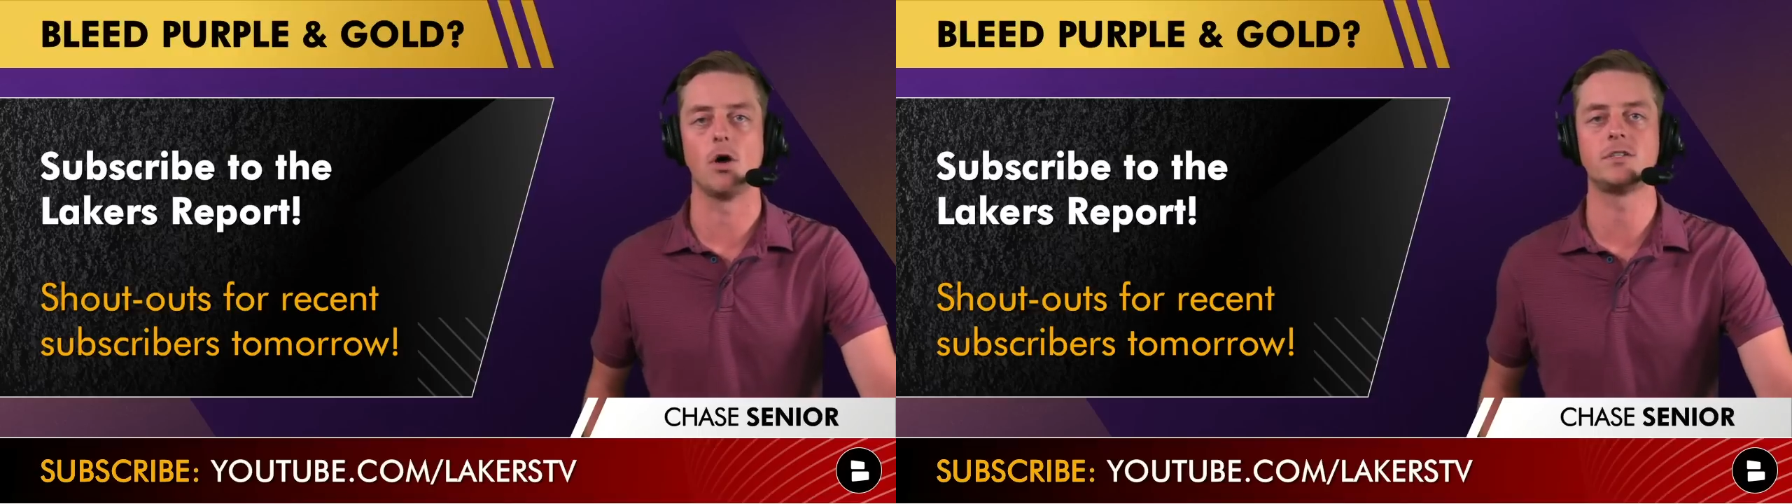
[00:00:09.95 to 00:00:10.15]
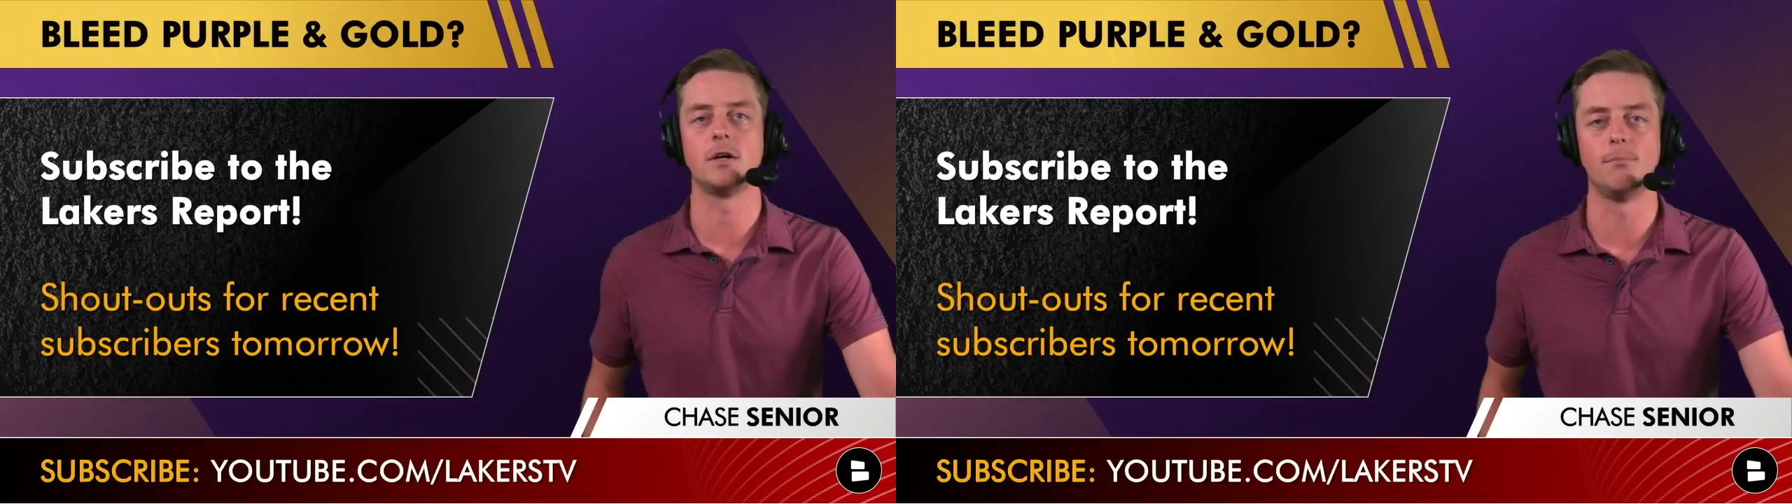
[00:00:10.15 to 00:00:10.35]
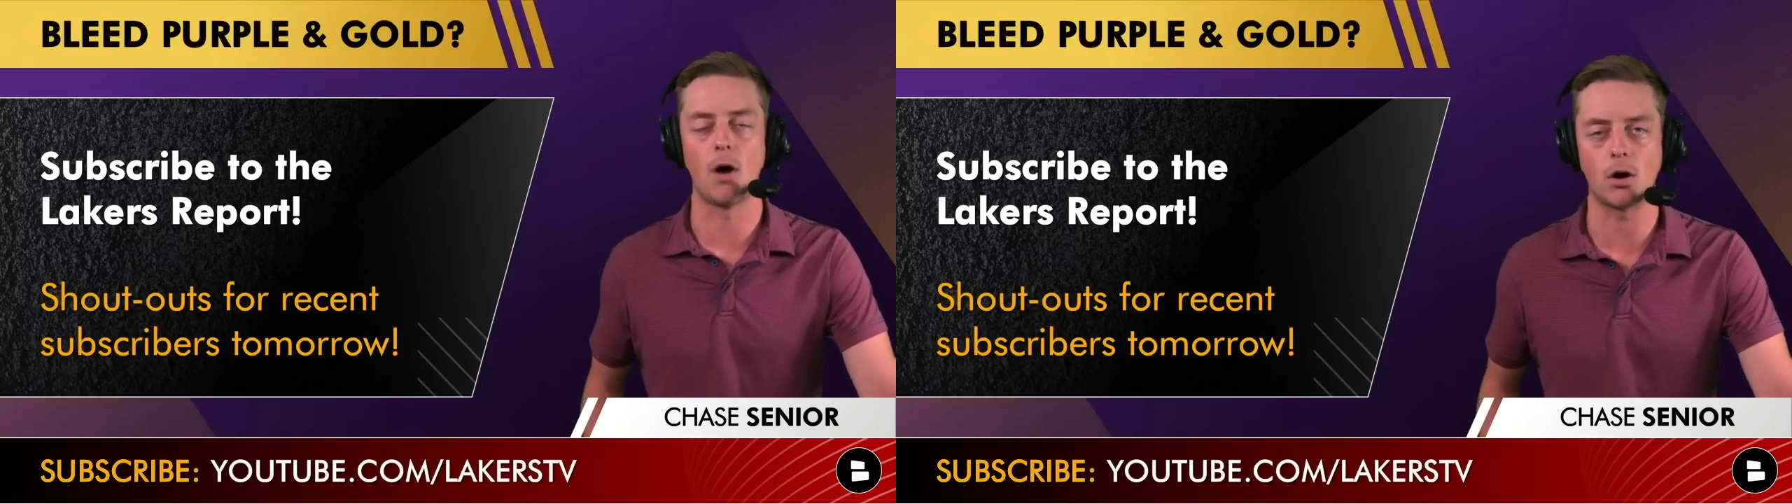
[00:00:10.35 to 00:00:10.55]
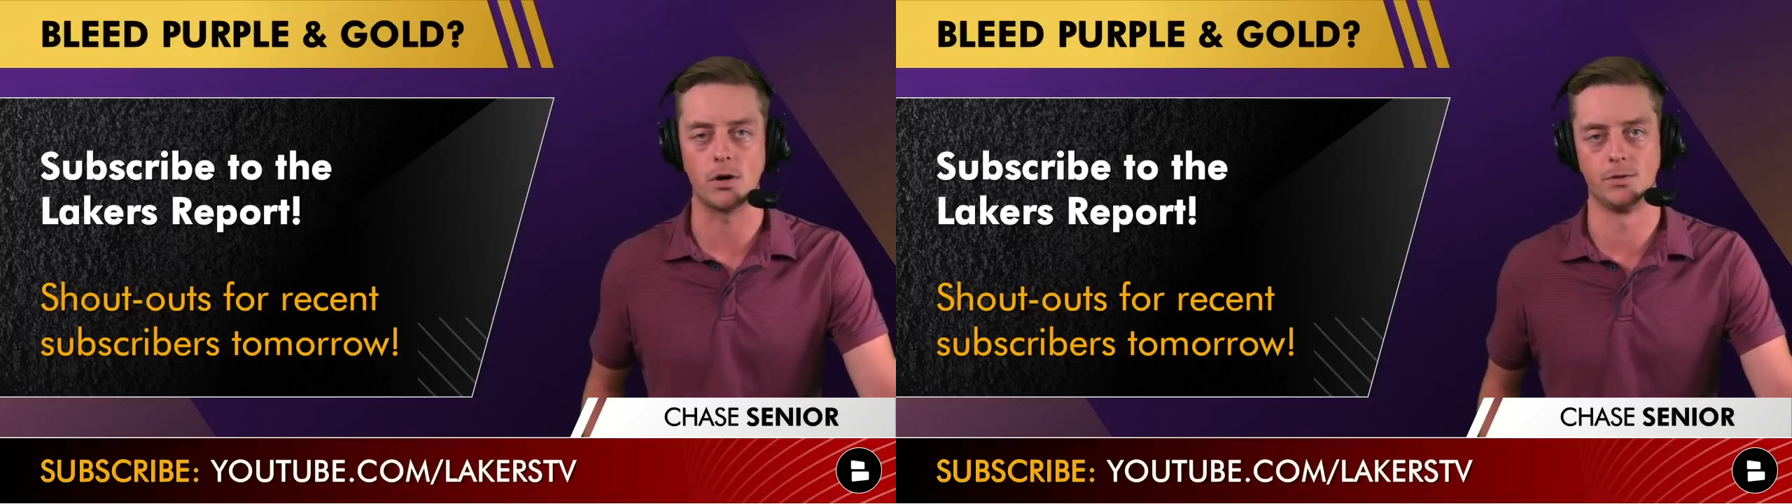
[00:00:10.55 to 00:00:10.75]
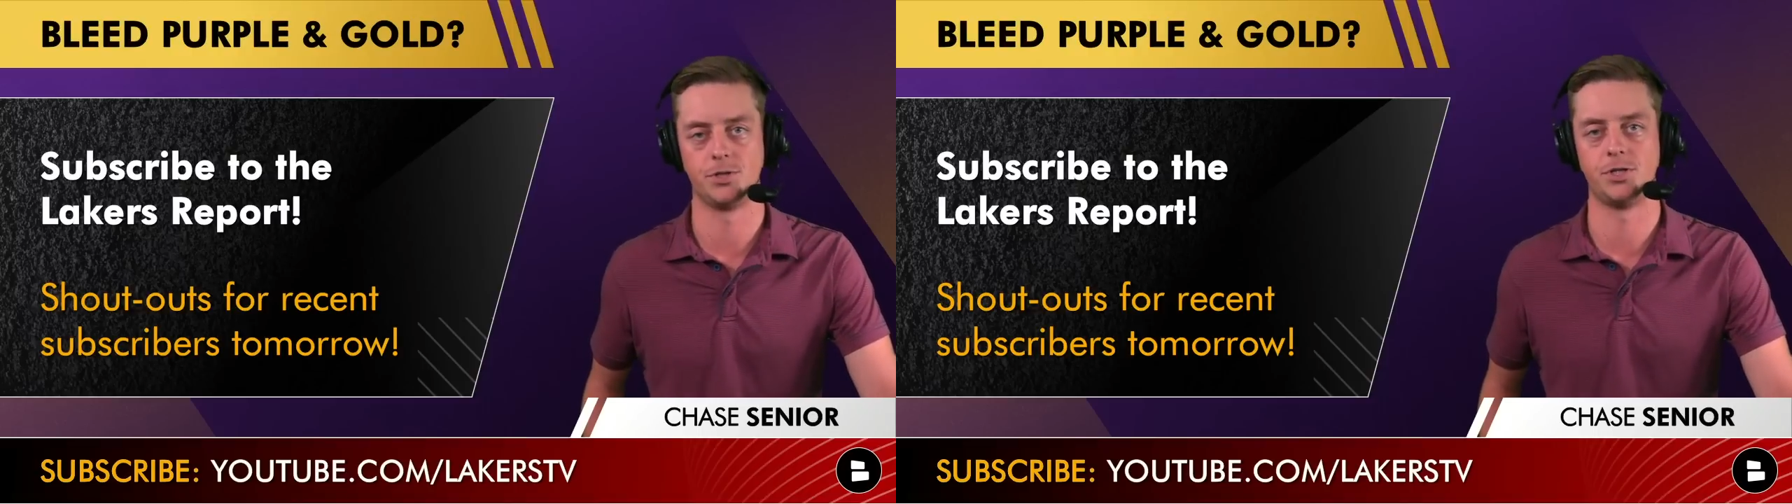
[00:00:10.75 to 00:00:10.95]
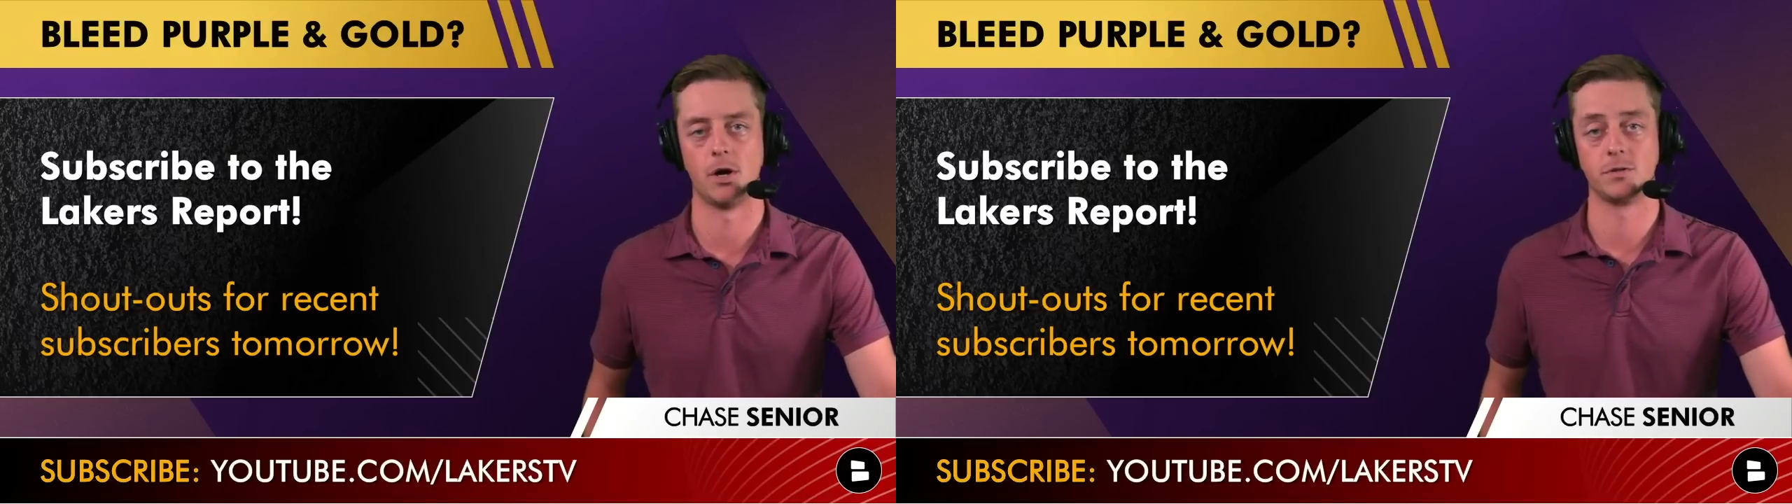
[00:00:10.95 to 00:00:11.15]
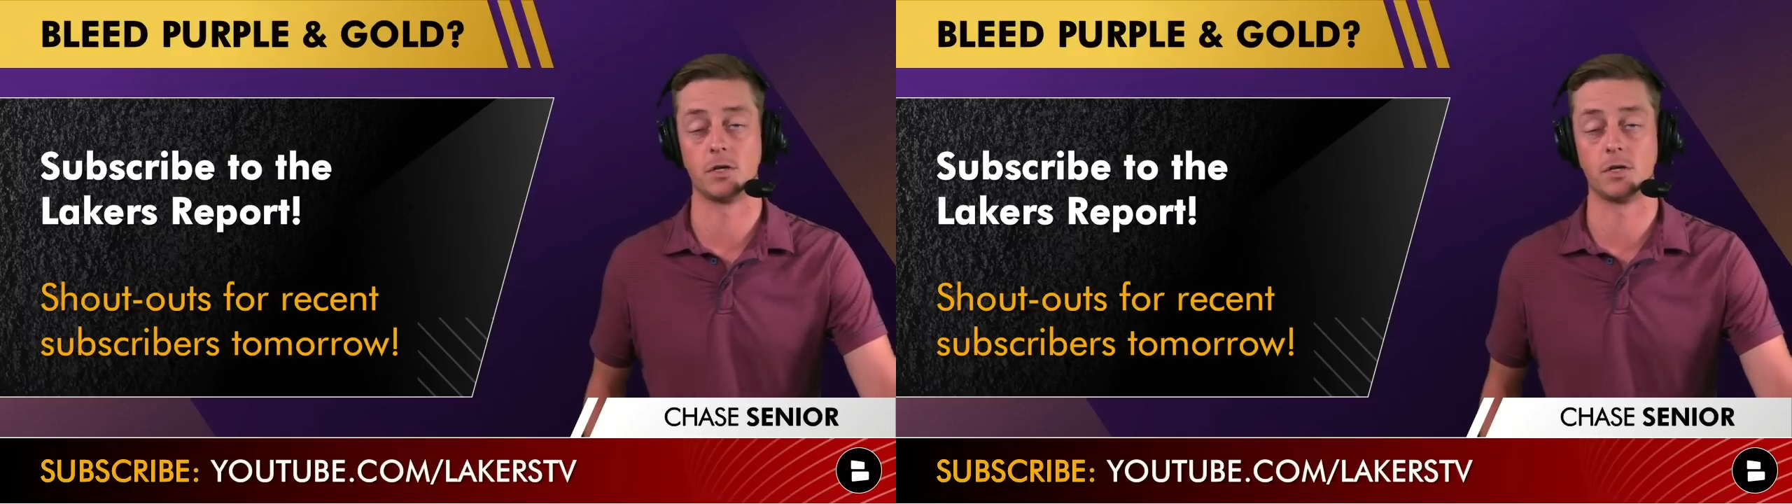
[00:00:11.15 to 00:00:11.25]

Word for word: on tomorrow's show.